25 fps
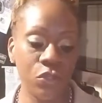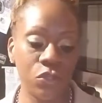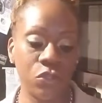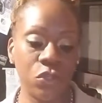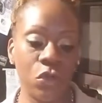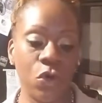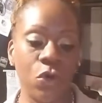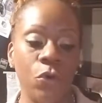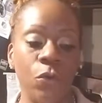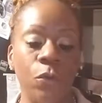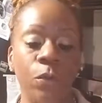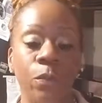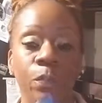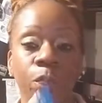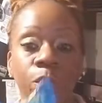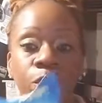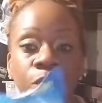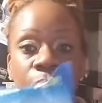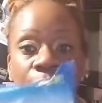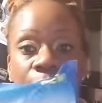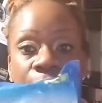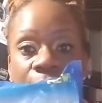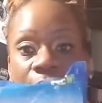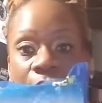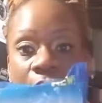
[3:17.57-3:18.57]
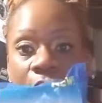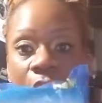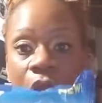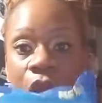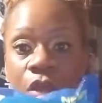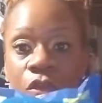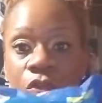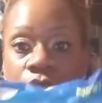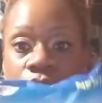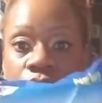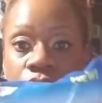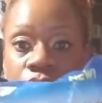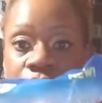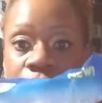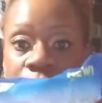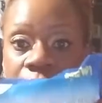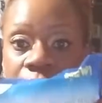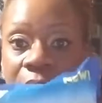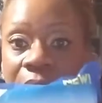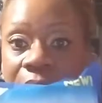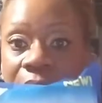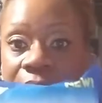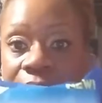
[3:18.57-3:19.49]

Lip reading: So I use my